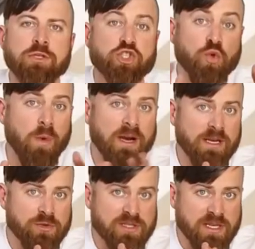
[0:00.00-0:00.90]
So one
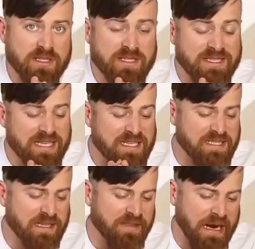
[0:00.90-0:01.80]
interesting
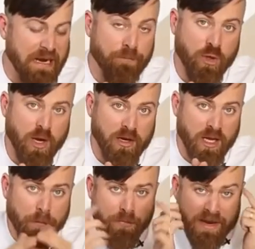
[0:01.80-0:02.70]
statistic that I brought
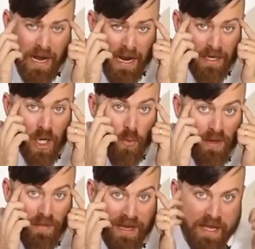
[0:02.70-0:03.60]
up that I know
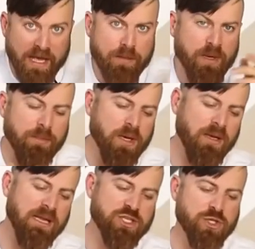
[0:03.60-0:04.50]
in my head, but I'm going to
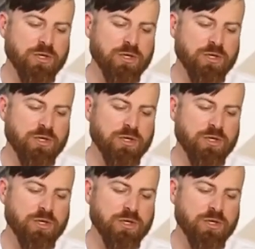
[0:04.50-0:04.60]
let you